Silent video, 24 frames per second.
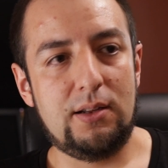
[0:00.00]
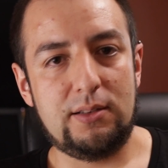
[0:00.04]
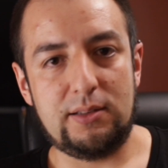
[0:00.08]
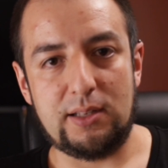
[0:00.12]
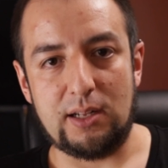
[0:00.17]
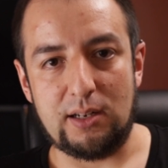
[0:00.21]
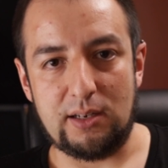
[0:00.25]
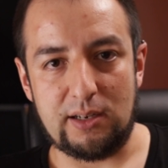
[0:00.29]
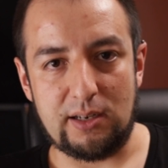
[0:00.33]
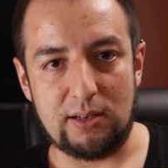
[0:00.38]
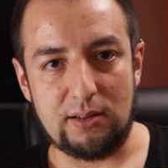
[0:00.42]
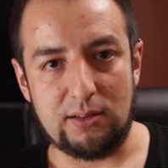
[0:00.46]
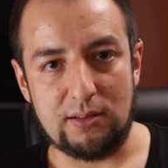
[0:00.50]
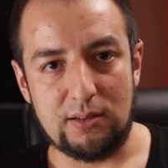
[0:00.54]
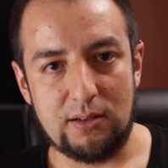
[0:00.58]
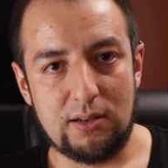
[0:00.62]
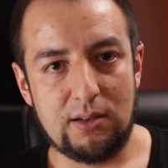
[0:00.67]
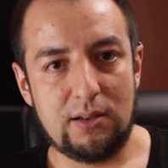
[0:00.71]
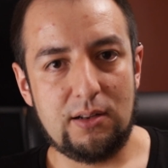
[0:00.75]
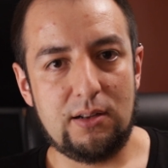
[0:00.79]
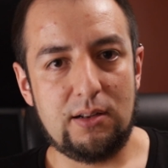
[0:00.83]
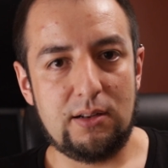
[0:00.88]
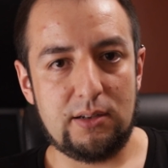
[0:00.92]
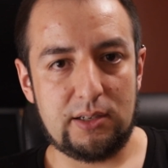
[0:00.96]
the little
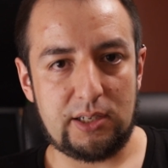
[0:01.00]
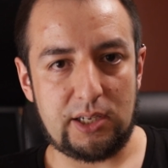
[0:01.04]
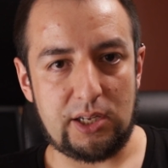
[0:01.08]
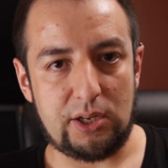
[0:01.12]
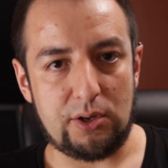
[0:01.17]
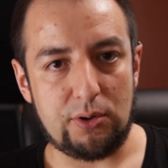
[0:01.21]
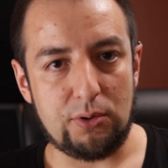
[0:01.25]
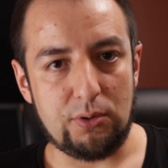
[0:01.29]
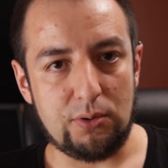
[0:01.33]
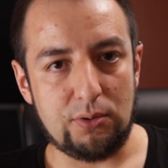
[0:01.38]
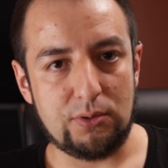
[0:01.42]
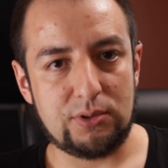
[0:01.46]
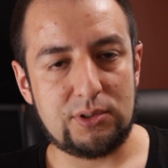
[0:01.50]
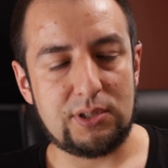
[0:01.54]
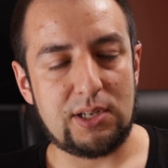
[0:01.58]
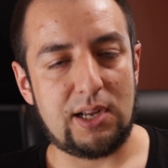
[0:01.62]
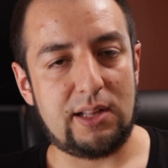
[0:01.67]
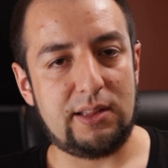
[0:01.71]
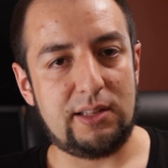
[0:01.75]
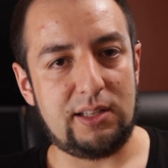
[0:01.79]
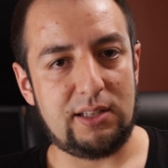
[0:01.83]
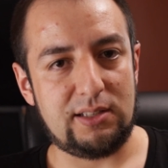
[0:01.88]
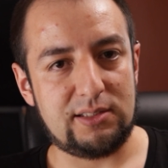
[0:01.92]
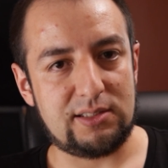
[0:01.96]
cues
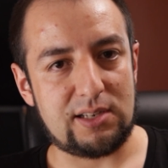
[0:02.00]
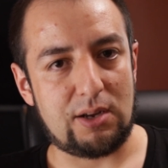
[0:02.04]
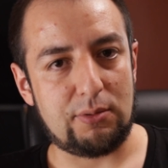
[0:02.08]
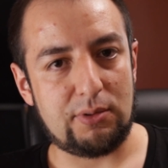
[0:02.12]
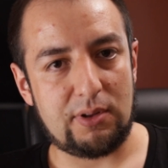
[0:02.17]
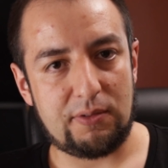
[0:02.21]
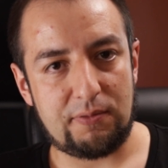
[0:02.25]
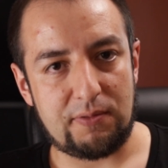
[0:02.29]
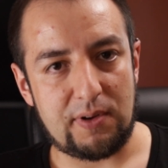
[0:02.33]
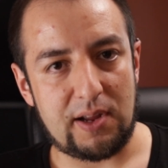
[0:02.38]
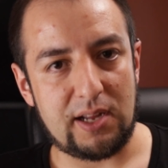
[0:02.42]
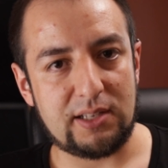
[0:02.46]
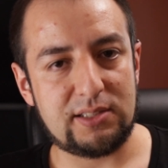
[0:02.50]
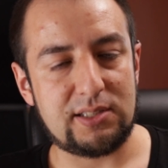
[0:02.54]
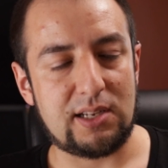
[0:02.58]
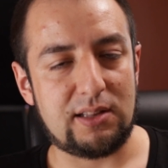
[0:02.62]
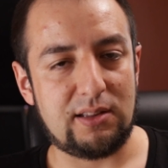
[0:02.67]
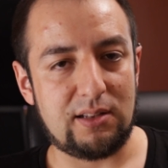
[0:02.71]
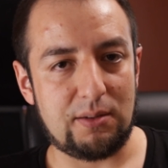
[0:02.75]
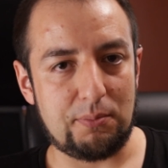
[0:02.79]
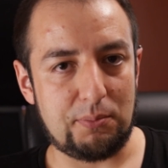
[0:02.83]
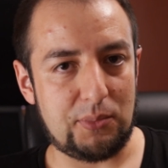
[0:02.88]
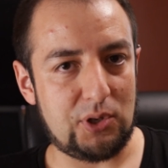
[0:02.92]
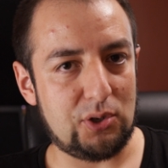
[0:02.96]
and the sound effects
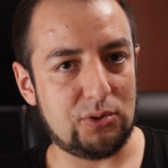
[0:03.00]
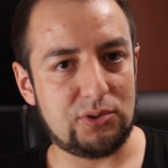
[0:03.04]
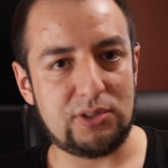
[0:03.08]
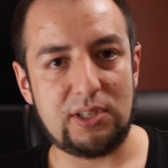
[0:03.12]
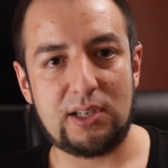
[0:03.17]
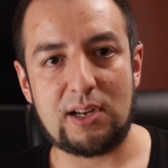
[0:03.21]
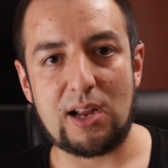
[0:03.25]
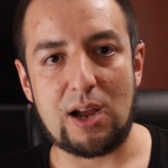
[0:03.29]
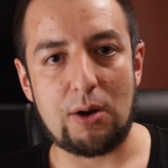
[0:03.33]
and the music,